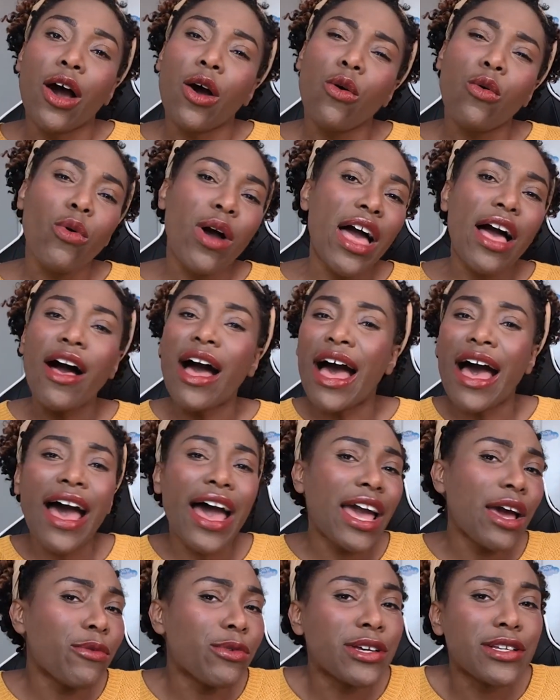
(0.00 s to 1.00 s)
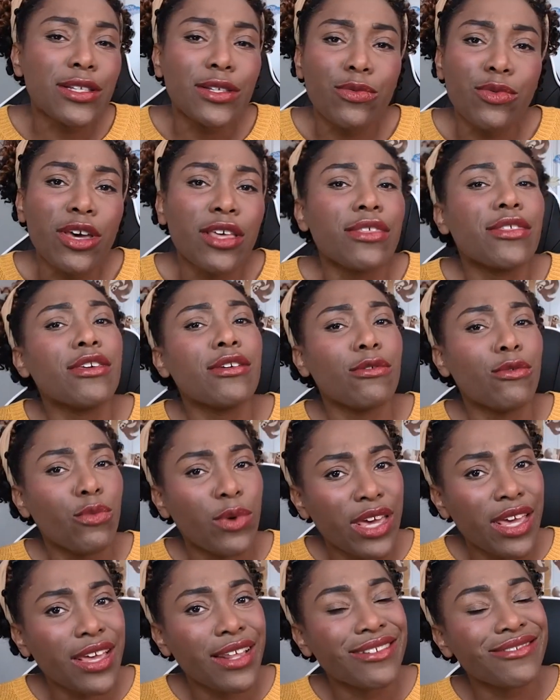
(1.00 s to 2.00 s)
well, I was with you
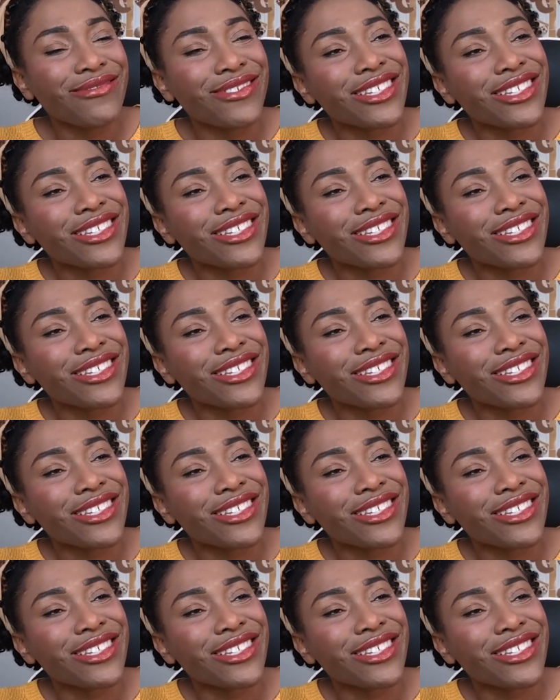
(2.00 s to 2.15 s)
when.